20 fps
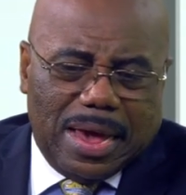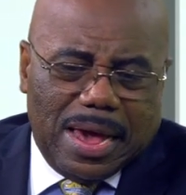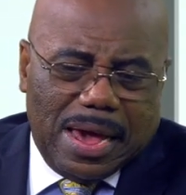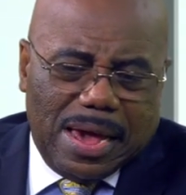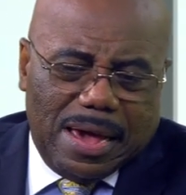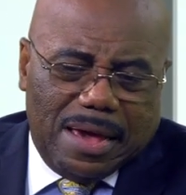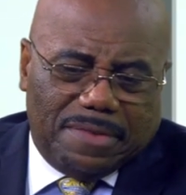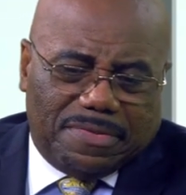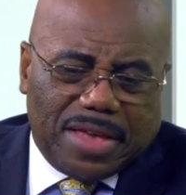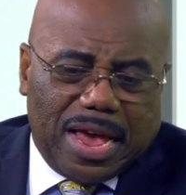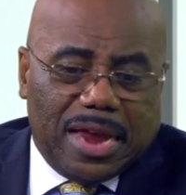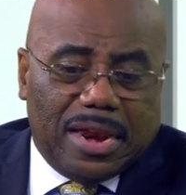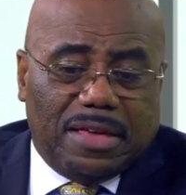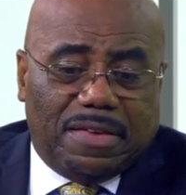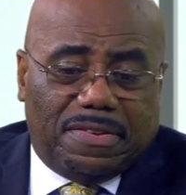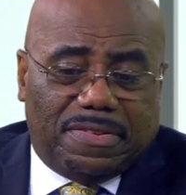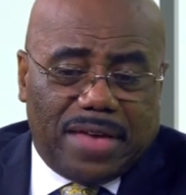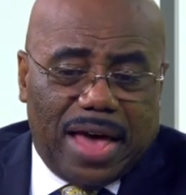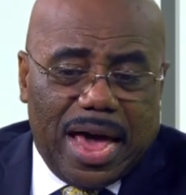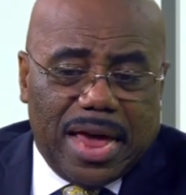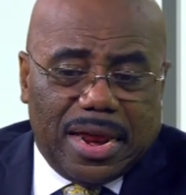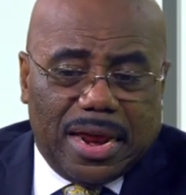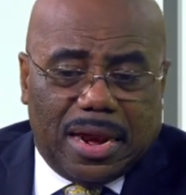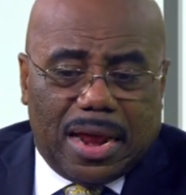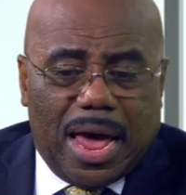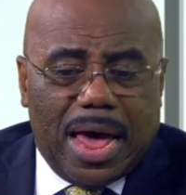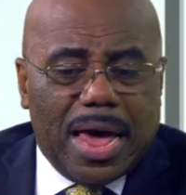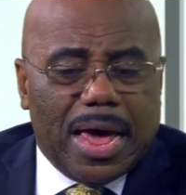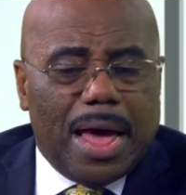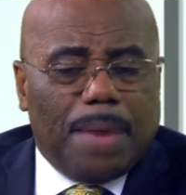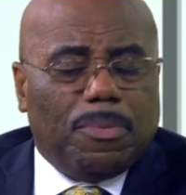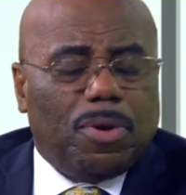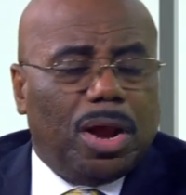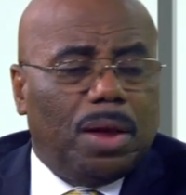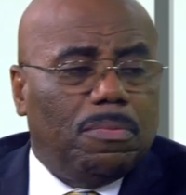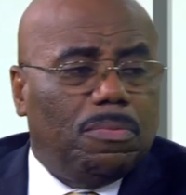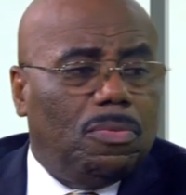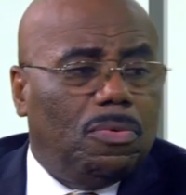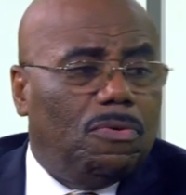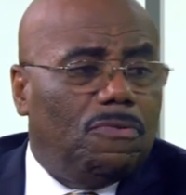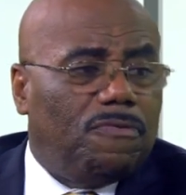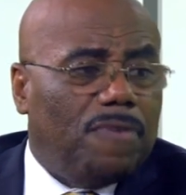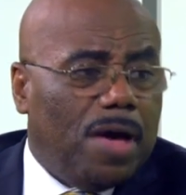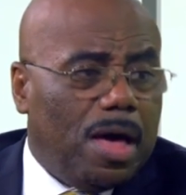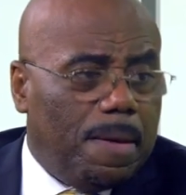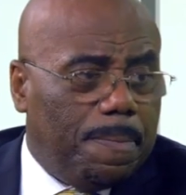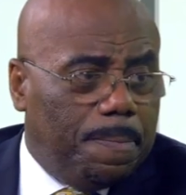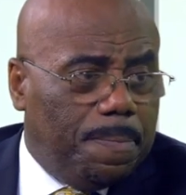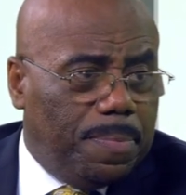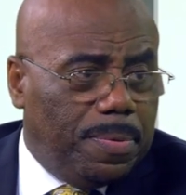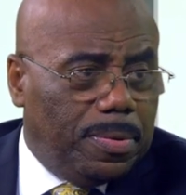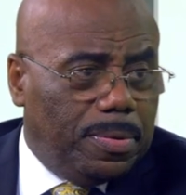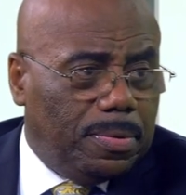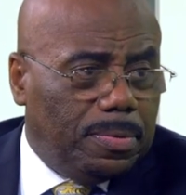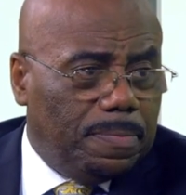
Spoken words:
as I decided, hey, I'm going to move up,